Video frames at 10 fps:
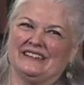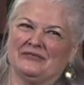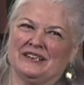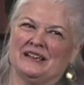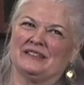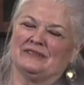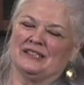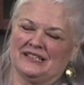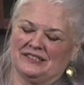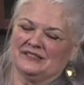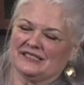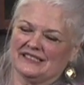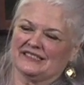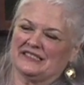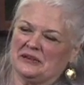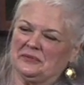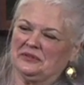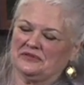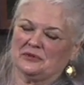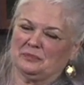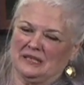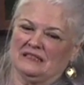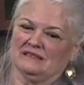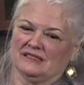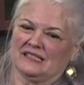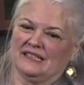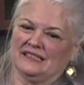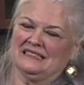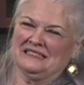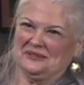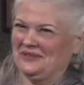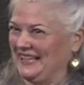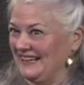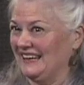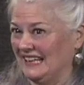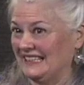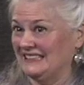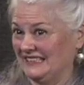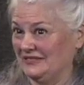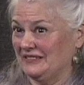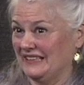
When I use the example of the Beatles, I didn't do that lightly